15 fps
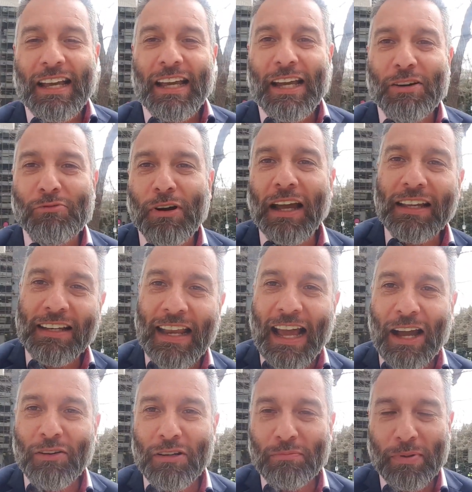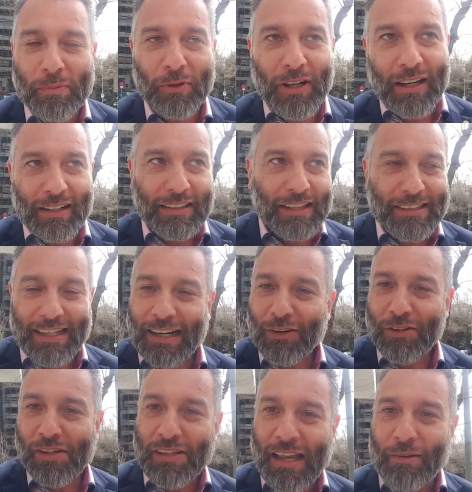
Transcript: uh, right now, and people are in the terraces